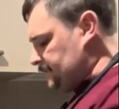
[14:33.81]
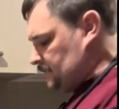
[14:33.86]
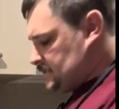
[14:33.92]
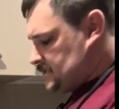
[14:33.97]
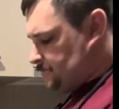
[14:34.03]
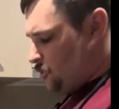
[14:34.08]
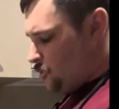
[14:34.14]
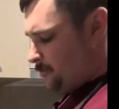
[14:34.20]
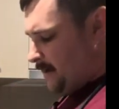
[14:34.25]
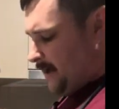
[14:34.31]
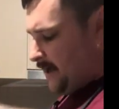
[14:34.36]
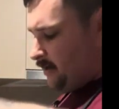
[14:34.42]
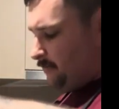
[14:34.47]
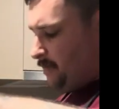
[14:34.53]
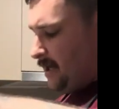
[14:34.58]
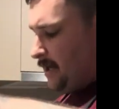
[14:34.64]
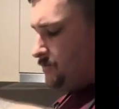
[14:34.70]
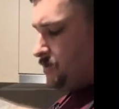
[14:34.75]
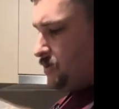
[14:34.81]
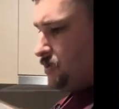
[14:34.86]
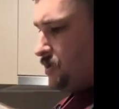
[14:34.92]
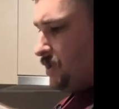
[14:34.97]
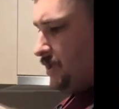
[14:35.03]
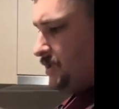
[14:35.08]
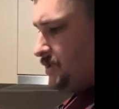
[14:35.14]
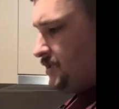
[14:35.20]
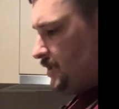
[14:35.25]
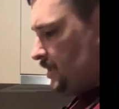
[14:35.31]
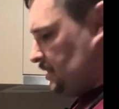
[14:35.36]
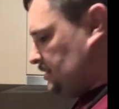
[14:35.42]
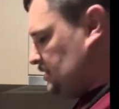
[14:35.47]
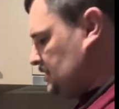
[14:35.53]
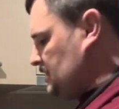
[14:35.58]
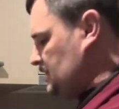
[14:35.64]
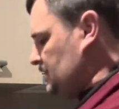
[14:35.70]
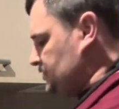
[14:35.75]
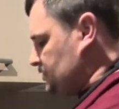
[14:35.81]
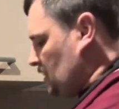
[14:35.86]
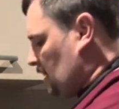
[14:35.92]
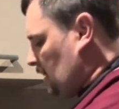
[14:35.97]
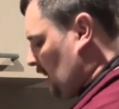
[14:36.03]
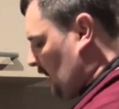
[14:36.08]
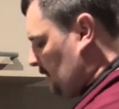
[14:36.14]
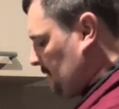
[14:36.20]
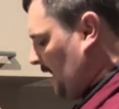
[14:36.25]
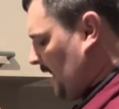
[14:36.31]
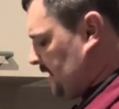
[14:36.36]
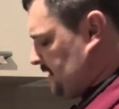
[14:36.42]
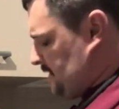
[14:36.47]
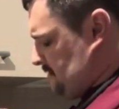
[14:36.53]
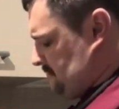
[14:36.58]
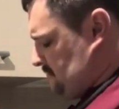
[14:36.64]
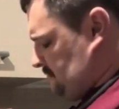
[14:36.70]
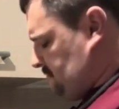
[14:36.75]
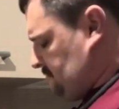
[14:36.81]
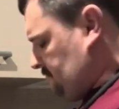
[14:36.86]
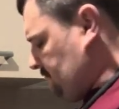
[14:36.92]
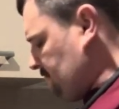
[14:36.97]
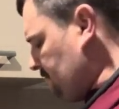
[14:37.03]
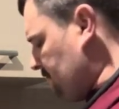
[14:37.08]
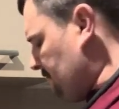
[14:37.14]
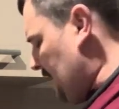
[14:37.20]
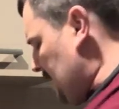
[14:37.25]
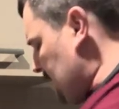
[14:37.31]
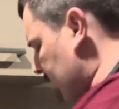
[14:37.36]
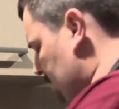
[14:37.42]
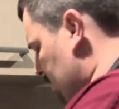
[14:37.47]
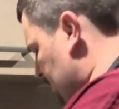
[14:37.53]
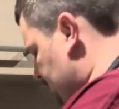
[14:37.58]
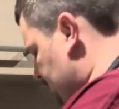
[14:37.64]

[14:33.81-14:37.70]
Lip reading: a small bag of parmesan cheese here. So I'm adding maybe a